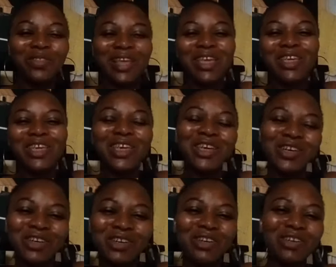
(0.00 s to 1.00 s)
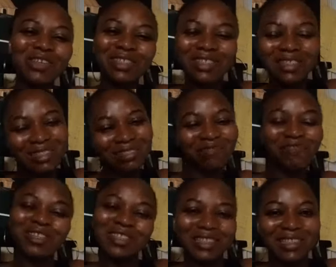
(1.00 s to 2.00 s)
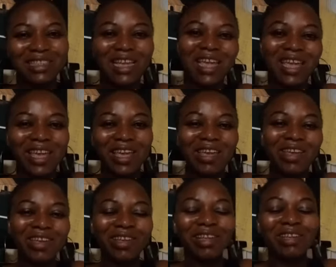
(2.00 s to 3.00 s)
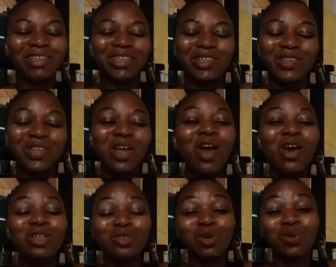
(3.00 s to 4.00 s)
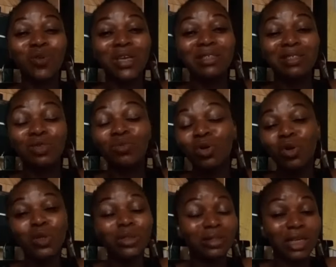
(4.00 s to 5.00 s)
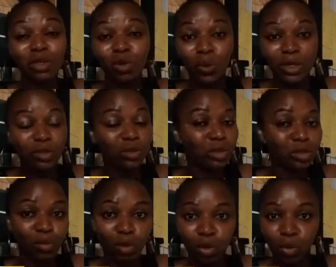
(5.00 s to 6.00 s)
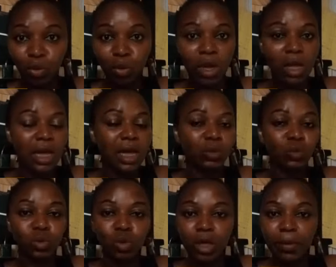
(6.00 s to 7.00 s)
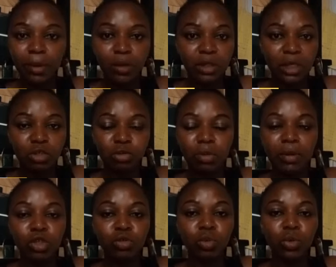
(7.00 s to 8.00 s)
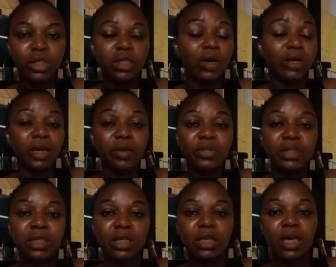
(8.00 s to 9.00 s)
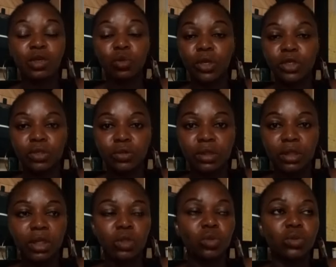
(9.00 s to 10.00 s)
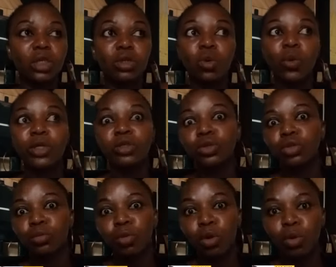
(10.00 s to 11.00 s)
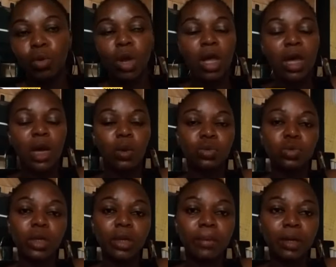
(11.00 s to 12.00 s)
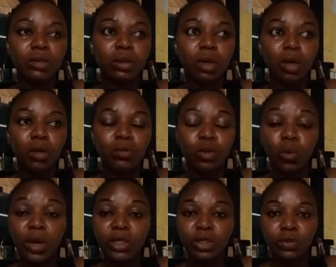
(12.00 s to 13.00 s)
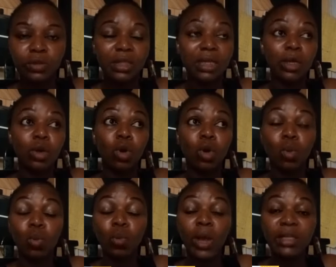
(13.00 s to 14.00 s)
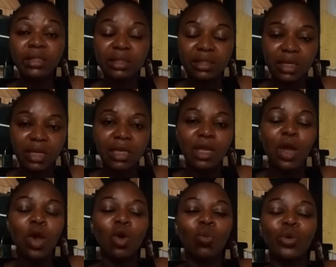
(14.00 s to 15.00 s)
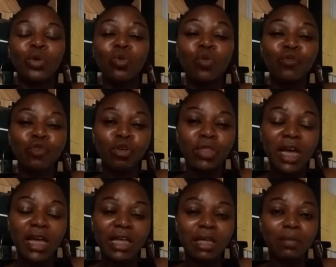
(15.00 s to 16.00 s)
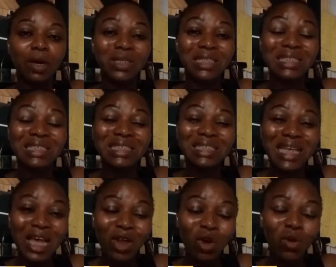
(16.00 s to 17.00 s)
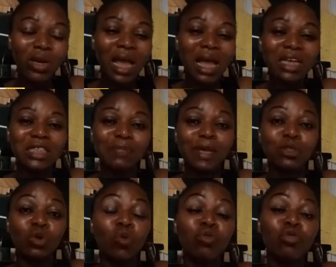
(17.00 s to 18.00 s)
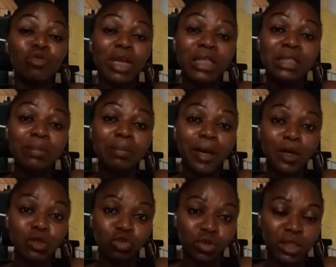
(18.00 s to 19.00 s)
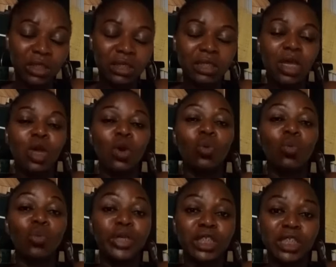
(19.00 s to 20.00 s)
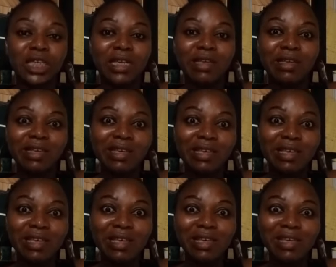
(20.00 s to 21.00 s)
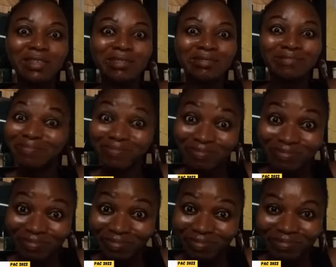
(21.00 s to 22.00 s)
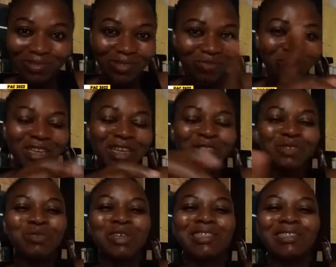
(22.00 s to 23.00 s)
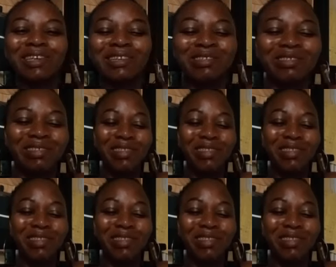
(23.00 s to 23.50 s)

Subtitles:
Thank you for today. So when tomorrow, send your questions tomorrow and we'll talk about it. Remember, tomorrow is our clarity and question day. So send your questions tomorrow and we'll talk about the questions. And then on Wednesday, we go further about the second aspect of creating boundaries, which is find out on Wednesday.